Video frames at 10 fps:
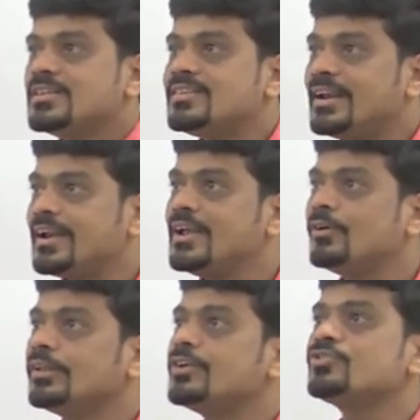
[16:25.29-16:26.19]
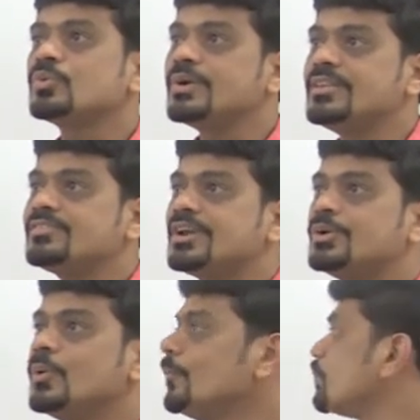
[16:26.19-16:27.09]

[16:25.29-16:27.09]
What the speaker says: Generally, what the students they do,